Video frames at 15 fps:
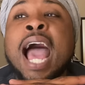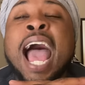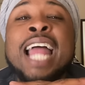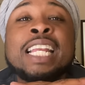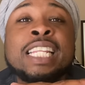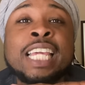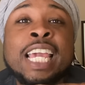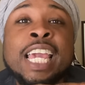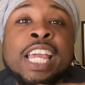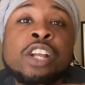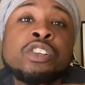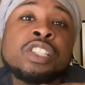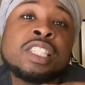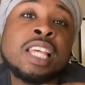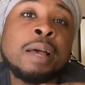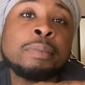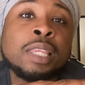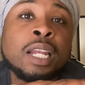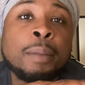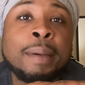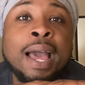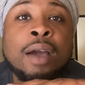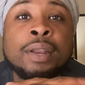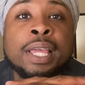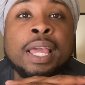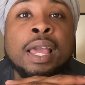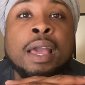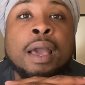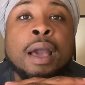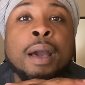I did hear something about
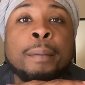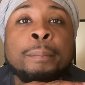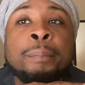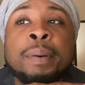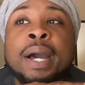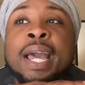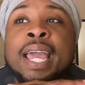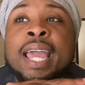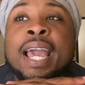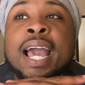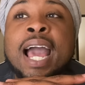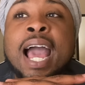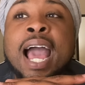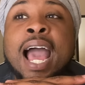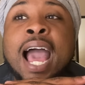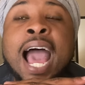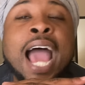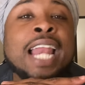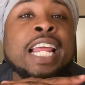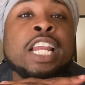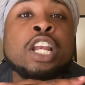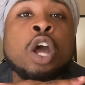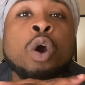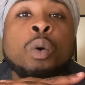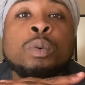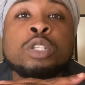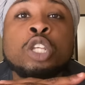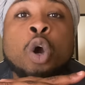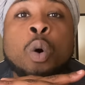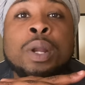it, but I didn't know it
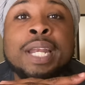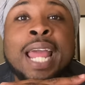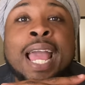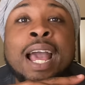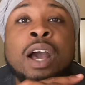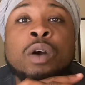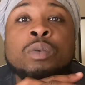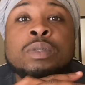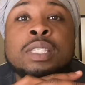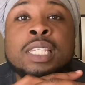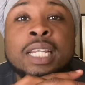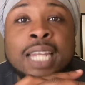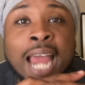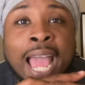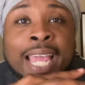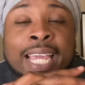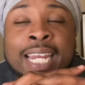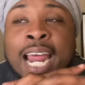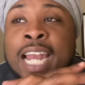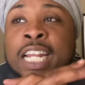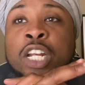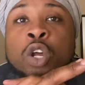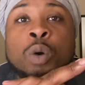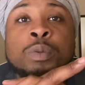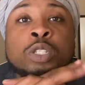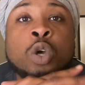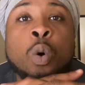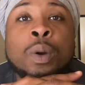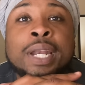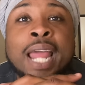was going down tonight, and I didn't know it was
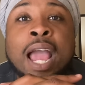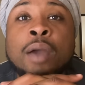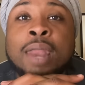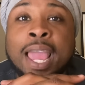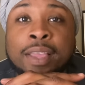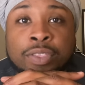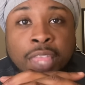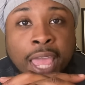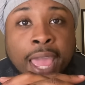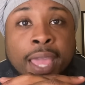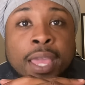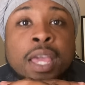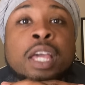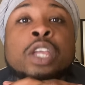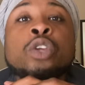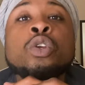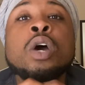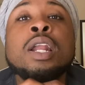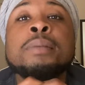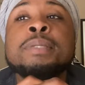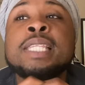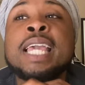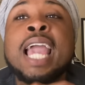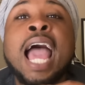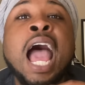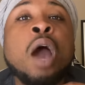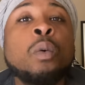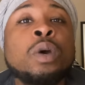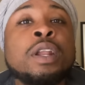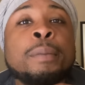going down like that. You know what I'm saying?
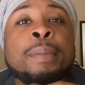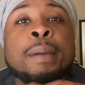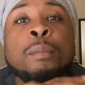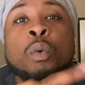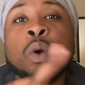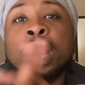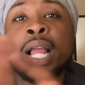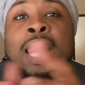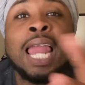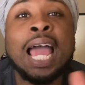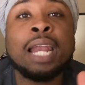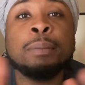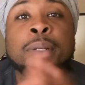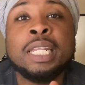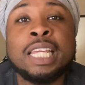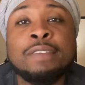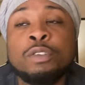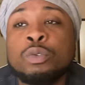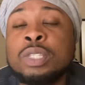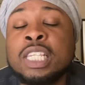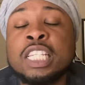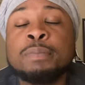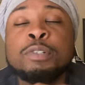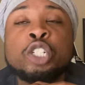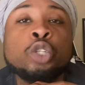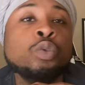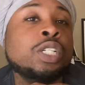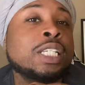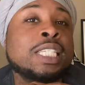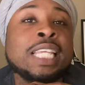I would have been more inclined to believe you, sis, but
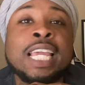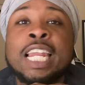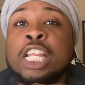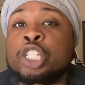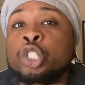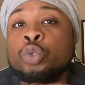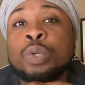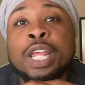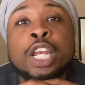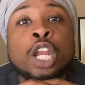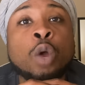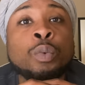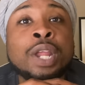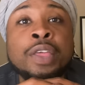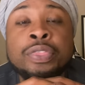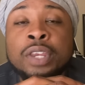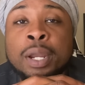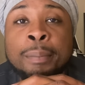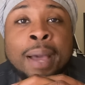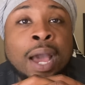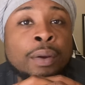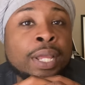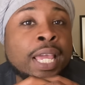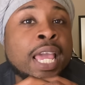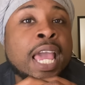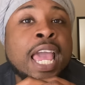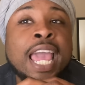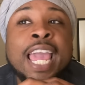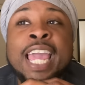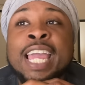you just saying that you didn't know nothing about it,
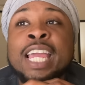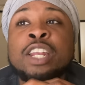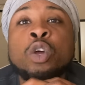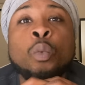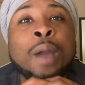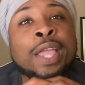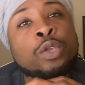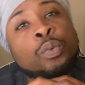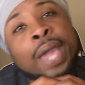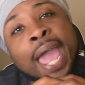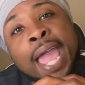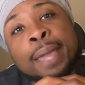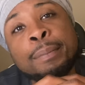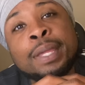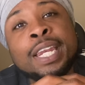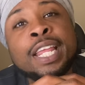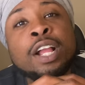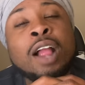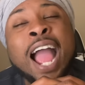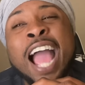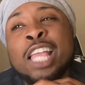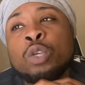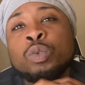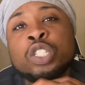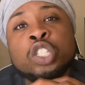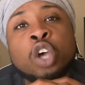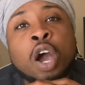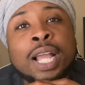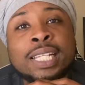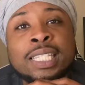and the way you came in there, how you was
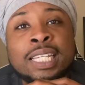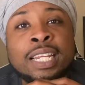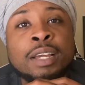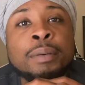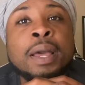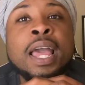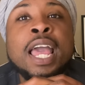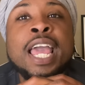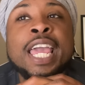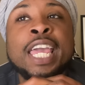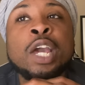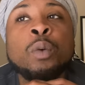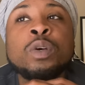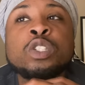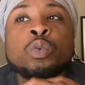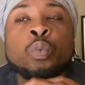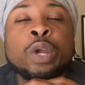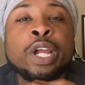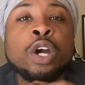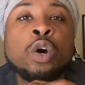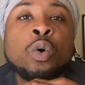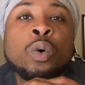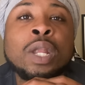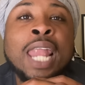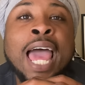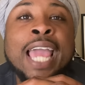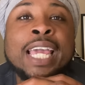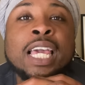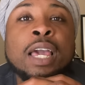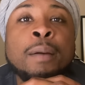talking to them, it was real,
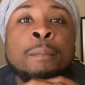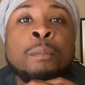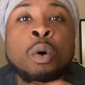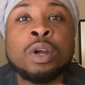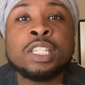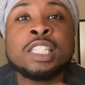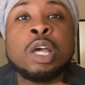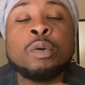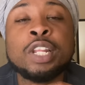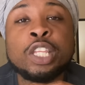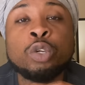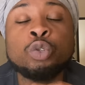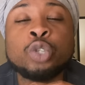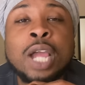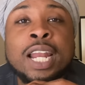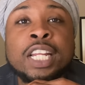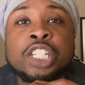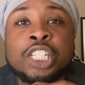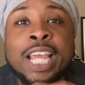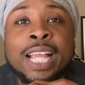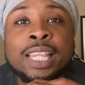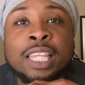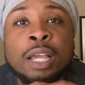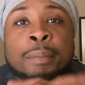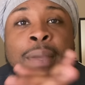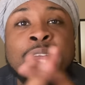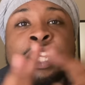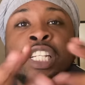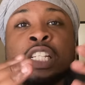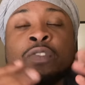like, more so than you trying to check them,
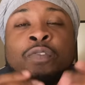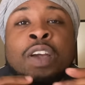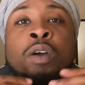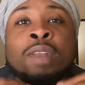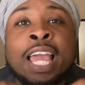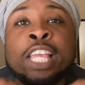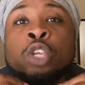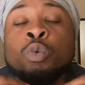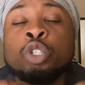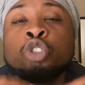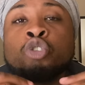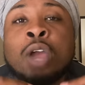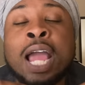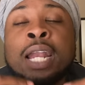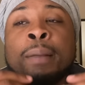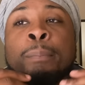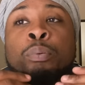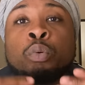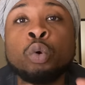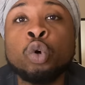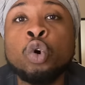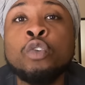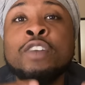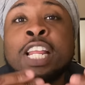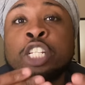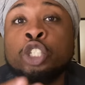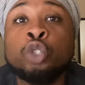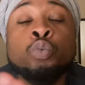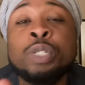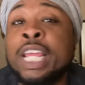it just felt like you was trying to prove
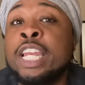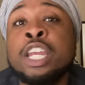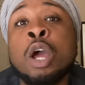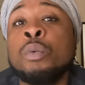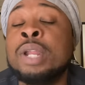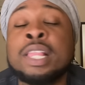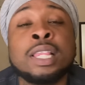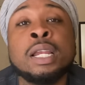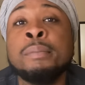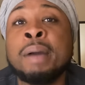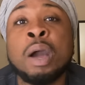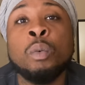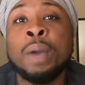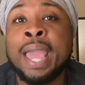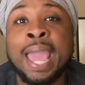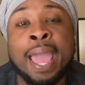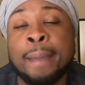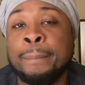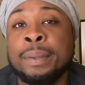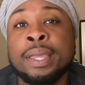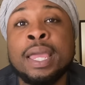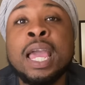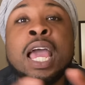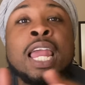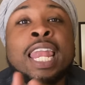that you didn't know nothing about what happened.